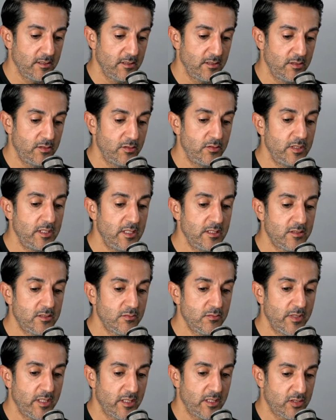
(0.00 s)
you need
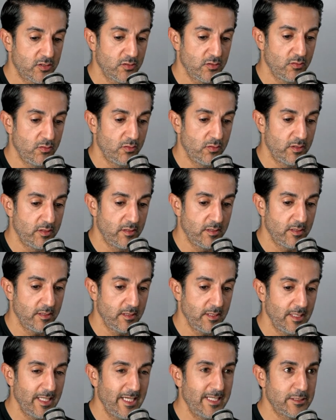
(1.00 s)
to make sure
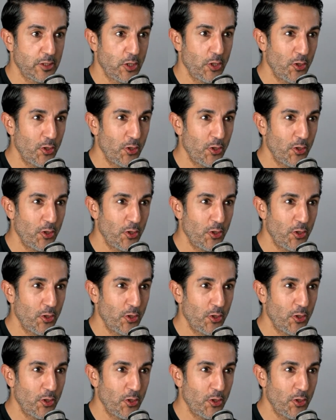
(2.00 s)
as